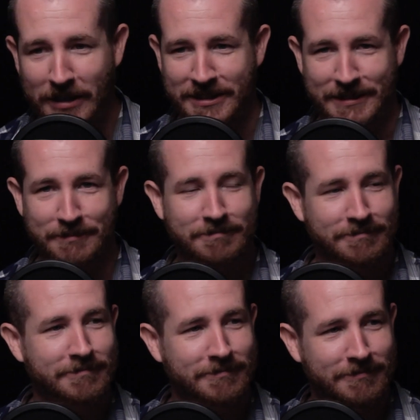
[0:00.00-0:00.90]
watch it.
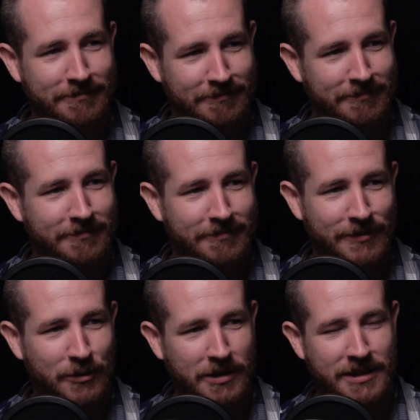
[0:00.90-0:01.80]

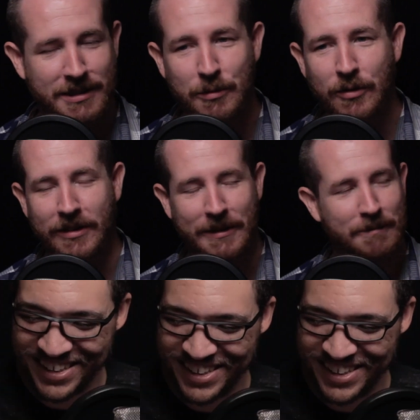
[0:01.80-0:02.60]
Let's watch this movie.